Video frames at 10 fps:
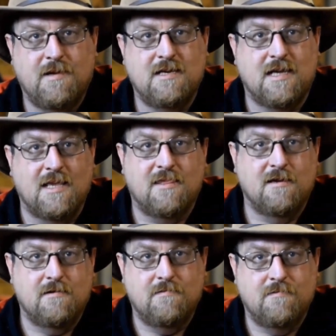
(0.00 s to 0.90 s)
Take
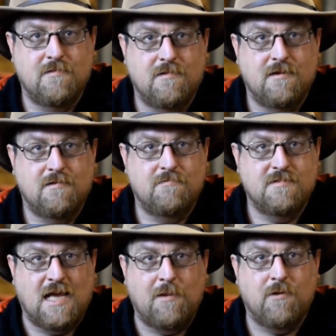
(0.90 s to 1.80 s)
the
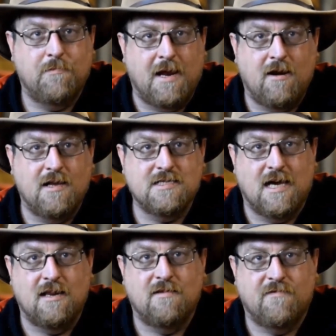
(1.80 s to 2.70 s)
tapered bearings
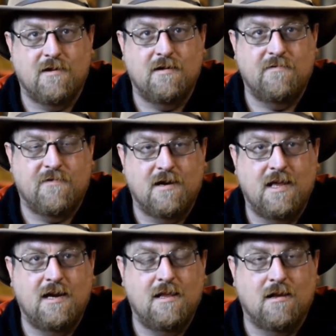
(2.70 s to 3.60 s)
out of the front
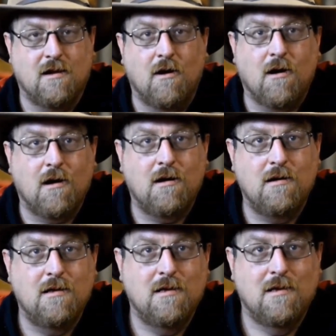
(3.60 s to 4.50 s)
end of your car
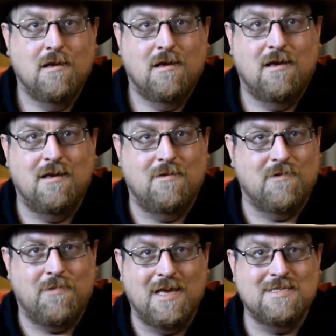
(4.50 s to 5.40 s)
and
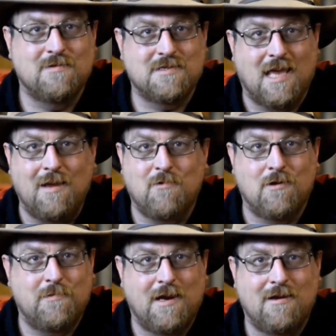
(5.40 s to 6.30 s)
replace it with
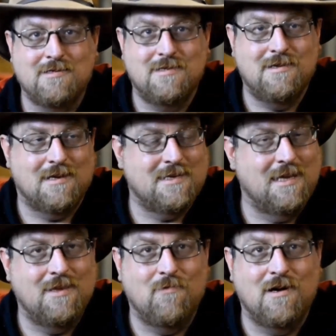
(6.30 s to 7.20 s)
skateboard bearings. I'll tell
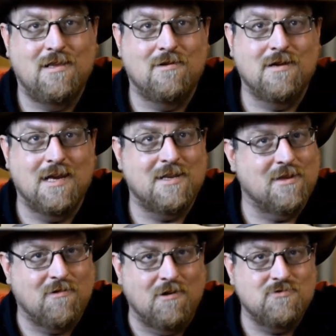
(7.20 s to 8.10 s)
you what, you'll get to the
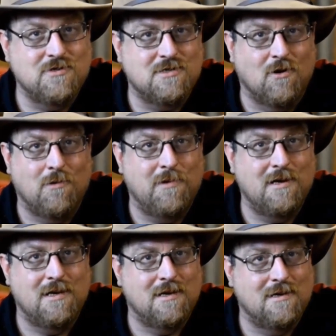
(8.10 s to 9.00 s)
grocery store,
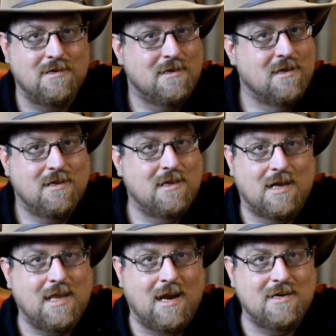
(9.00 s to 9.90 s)
but I
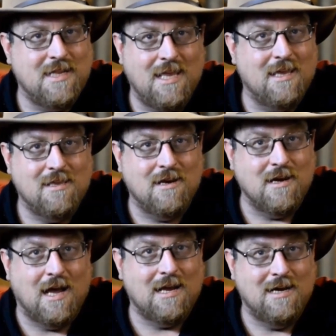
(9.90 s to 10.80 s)
guarantee you're
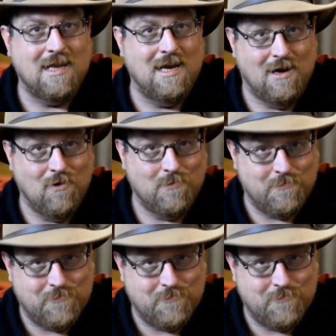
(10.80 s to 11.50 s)
not going to get home.